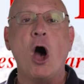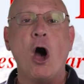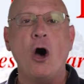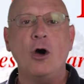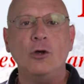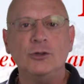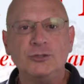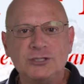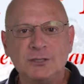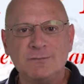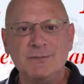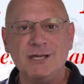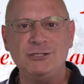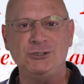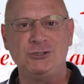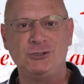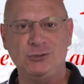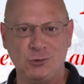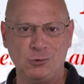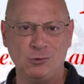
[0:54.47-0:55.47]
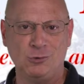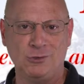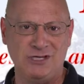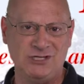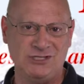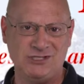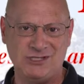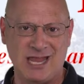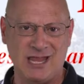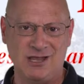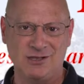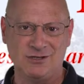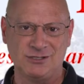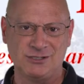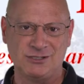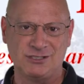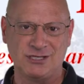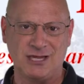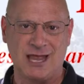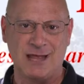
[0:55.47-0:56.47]
Ultimate Jewelry
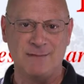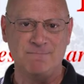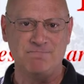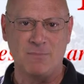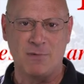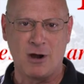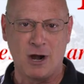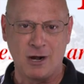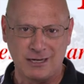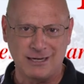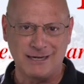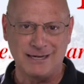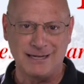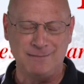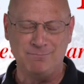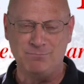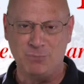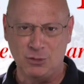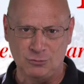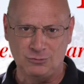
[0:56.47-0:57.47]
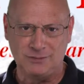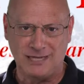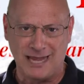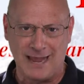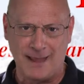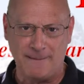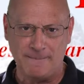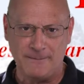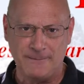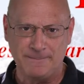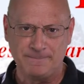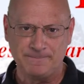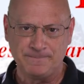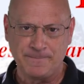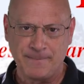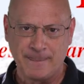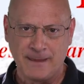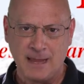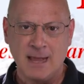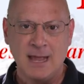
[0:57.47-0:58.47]
Sales and Marketing Boot Camp.
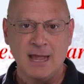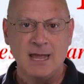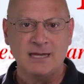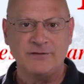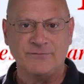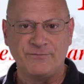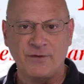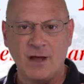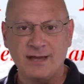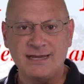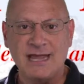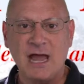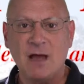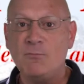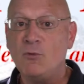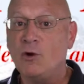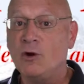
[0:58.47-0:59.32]
To find out